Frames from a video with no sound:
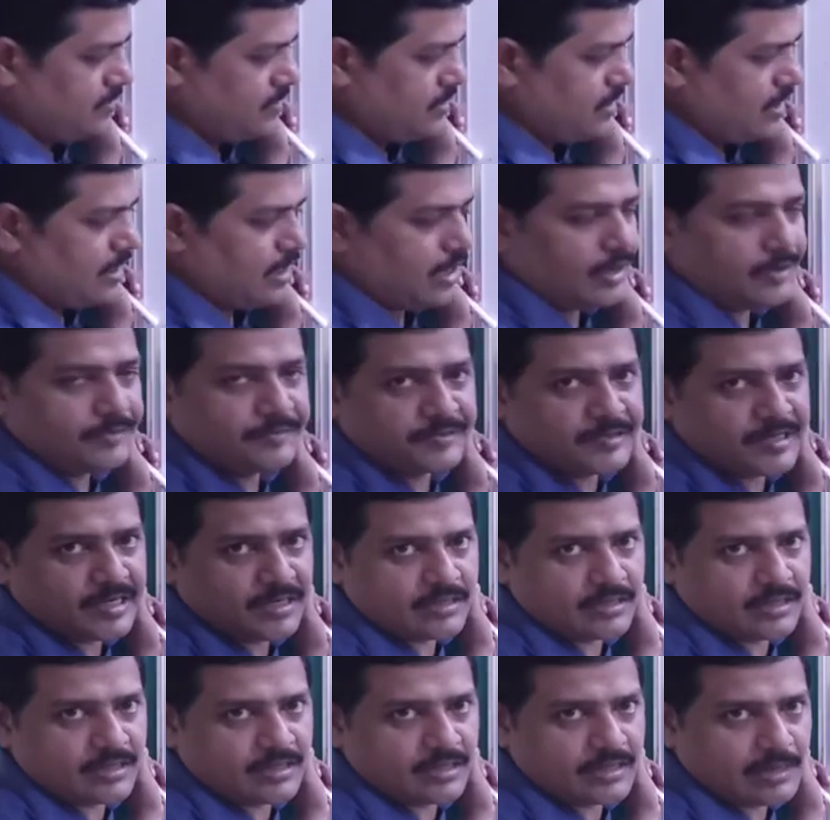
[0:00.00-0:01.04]

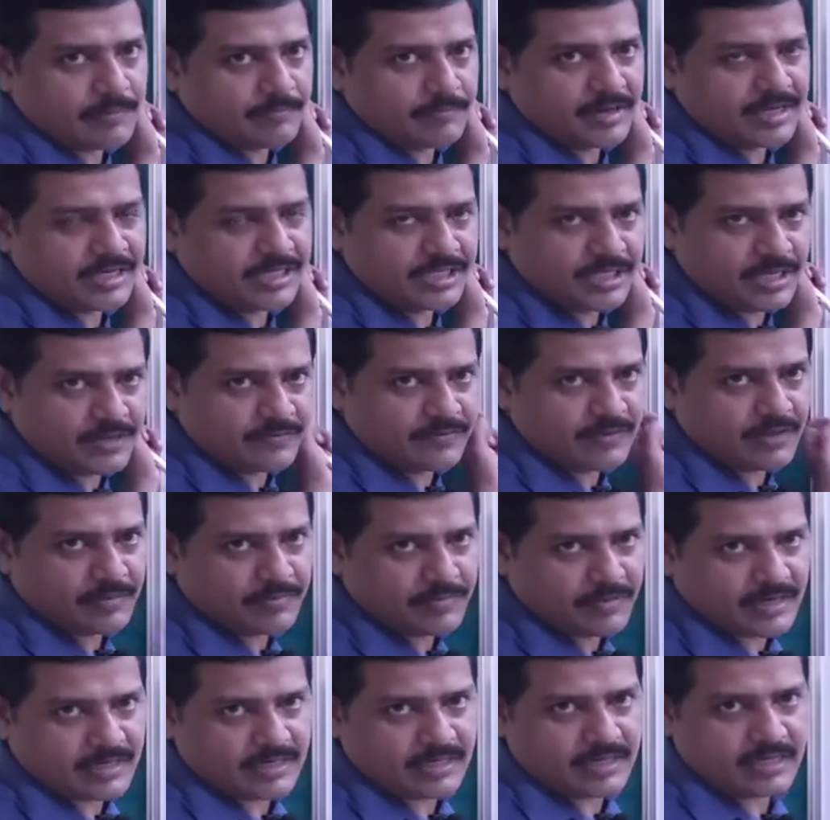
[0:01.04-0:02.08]
after the completion of
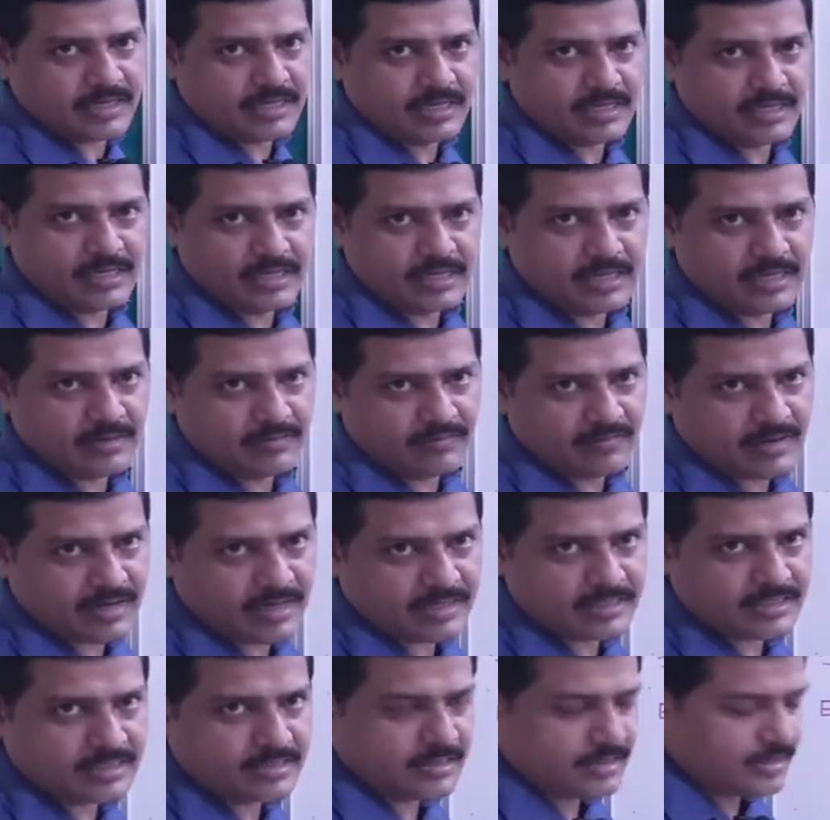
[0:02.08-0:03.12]
the party, he
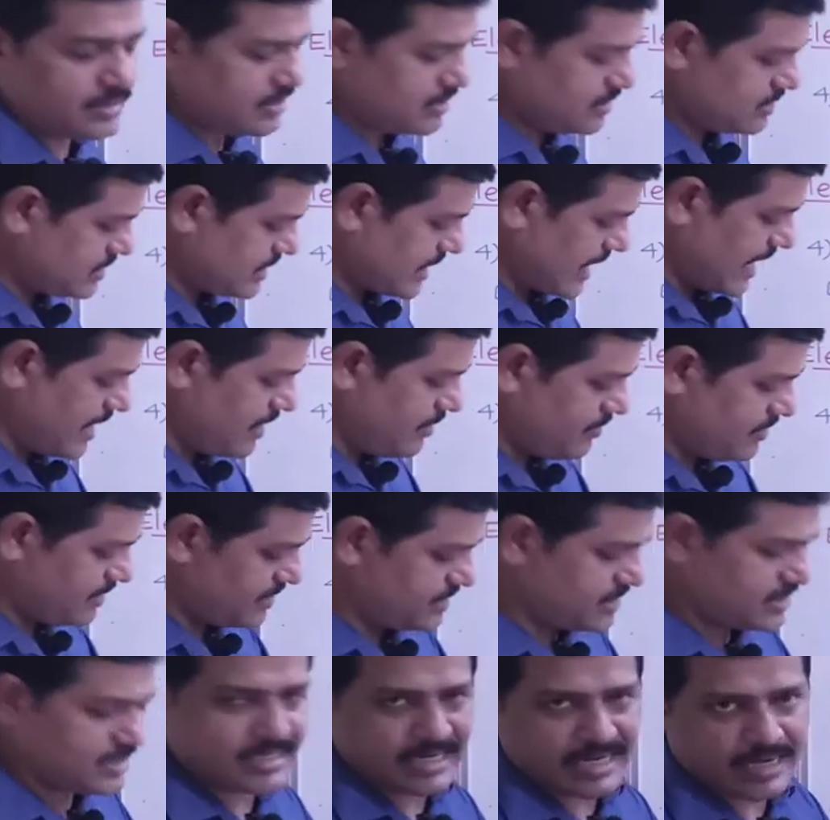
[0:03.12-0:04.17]
watched, the time
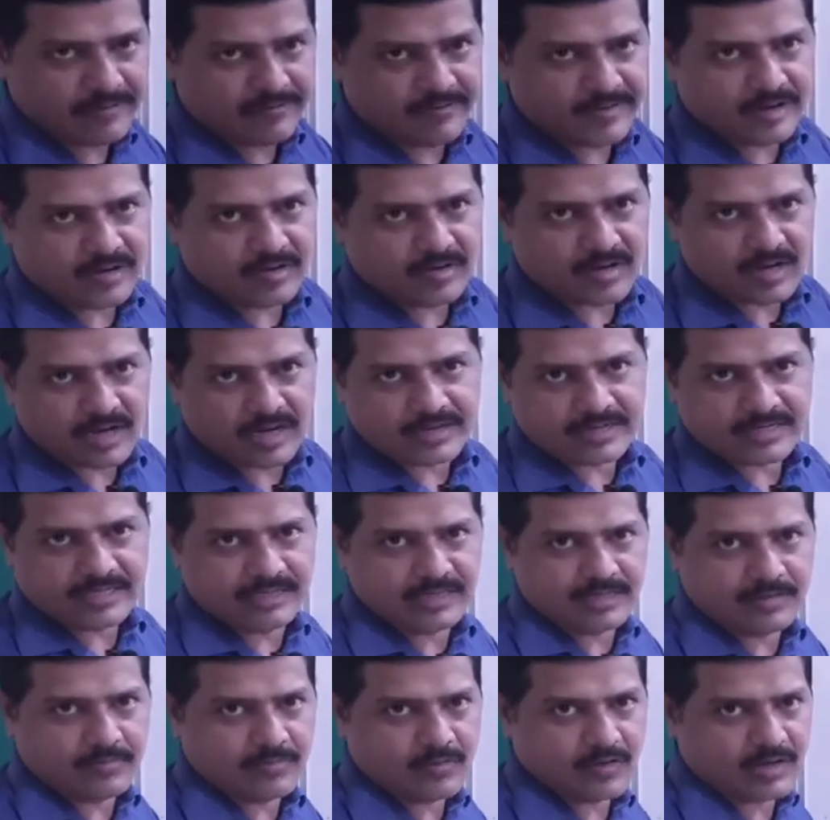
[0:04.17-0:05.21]
is 11 o'clock
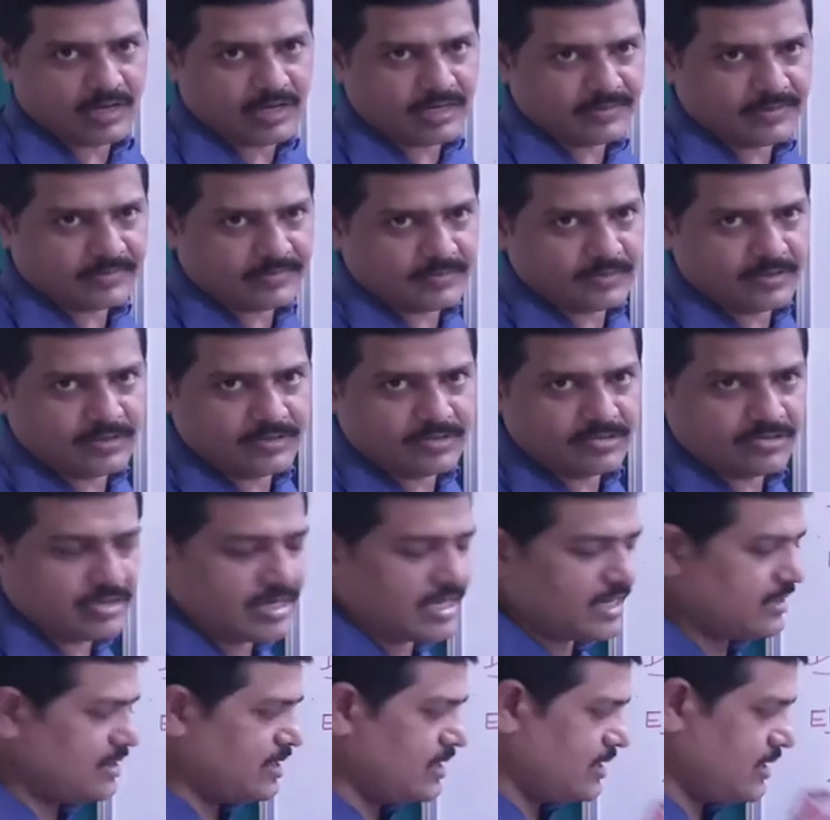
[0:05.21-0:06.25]
in the morning.
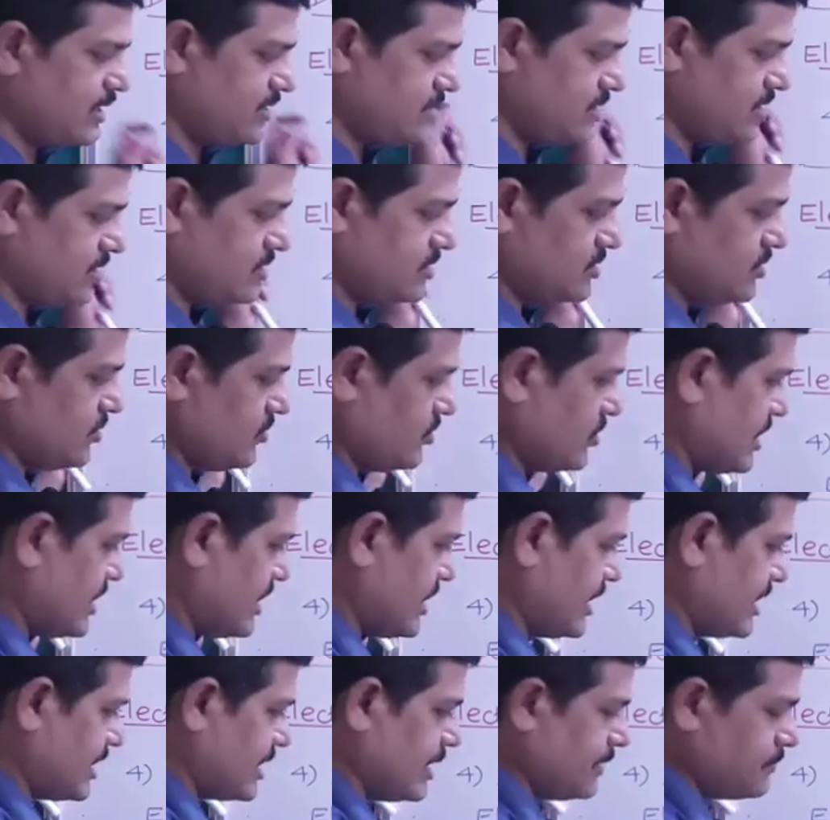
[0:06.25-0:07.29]
Today there is a
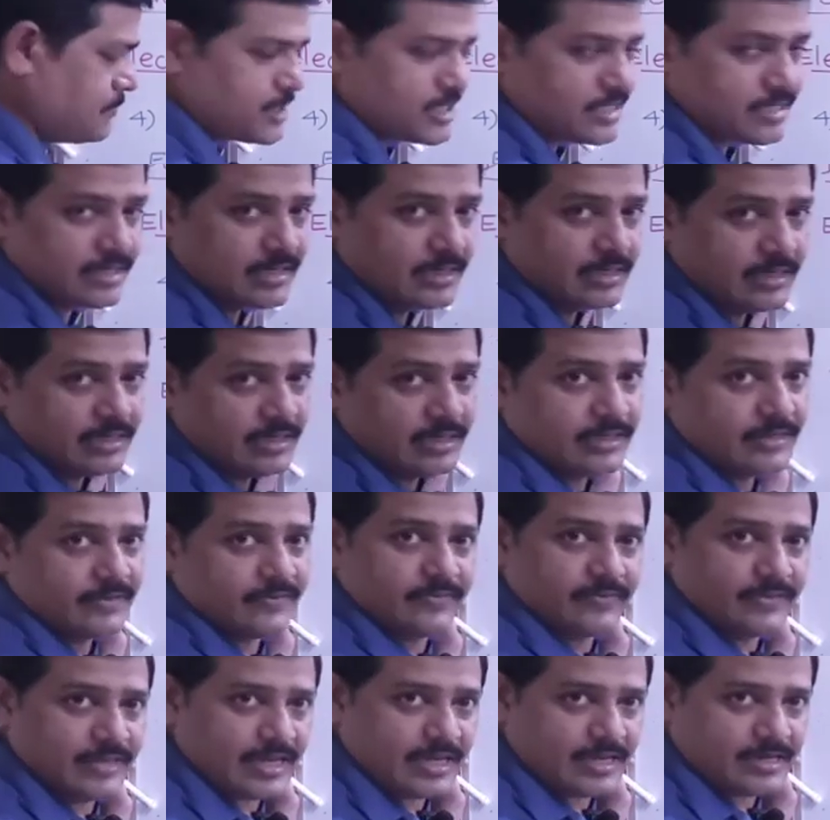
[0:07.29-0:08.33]
solar eclipse.
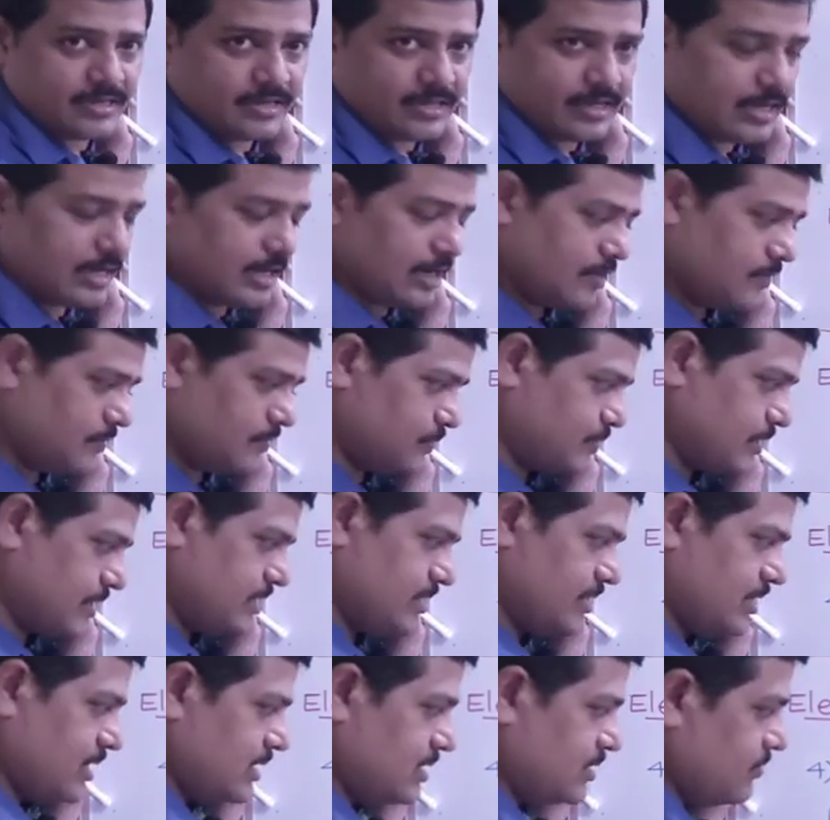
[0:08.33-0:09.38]
Then
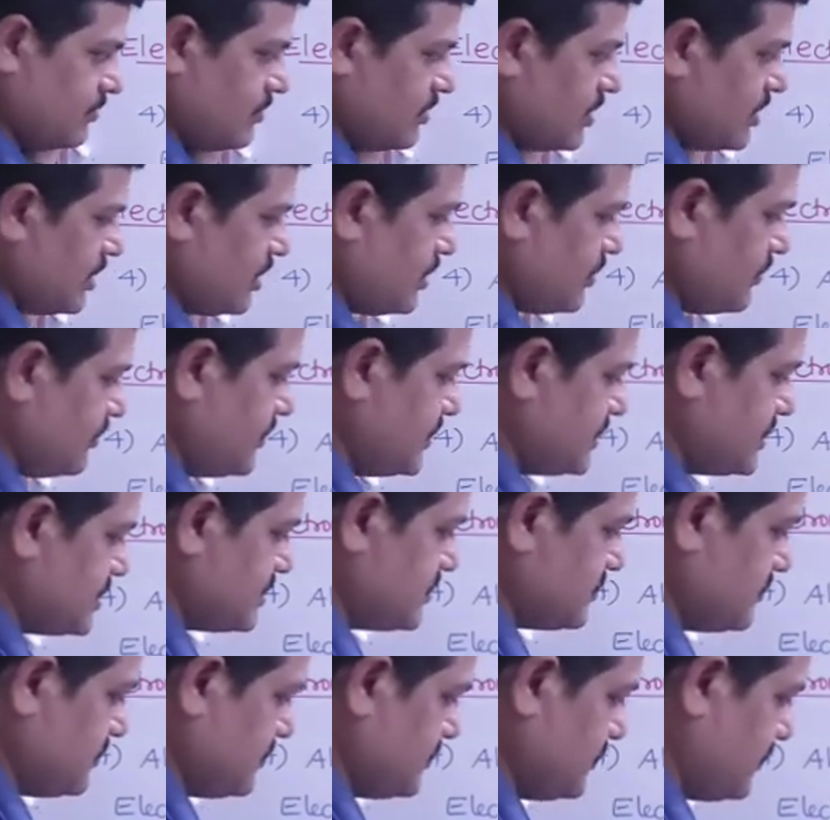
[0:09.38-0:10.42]
after that, one of
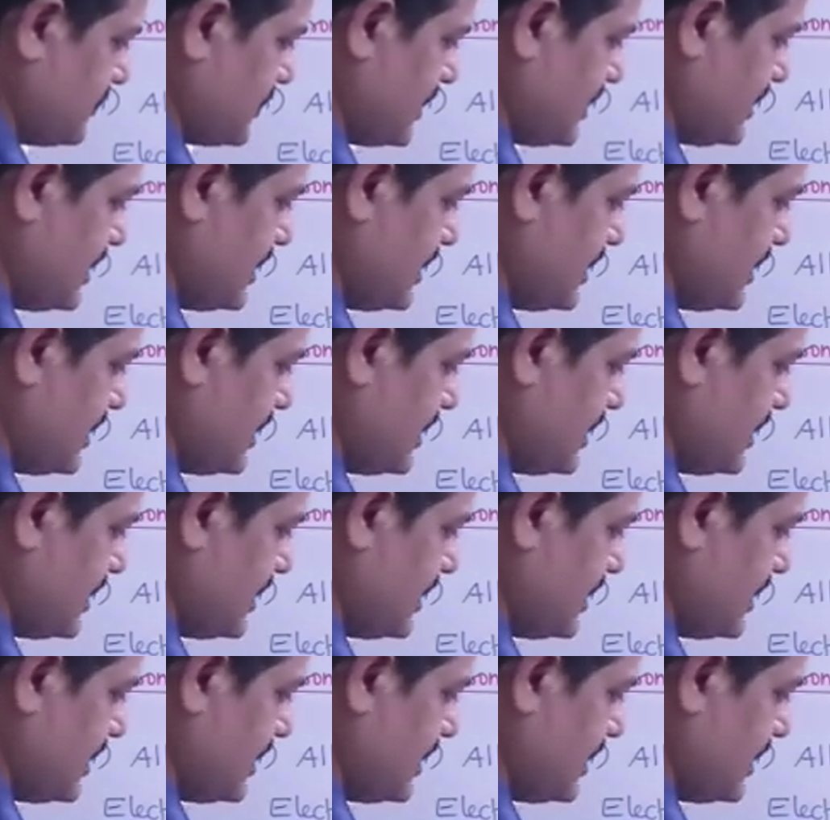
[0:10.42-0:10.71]
his friend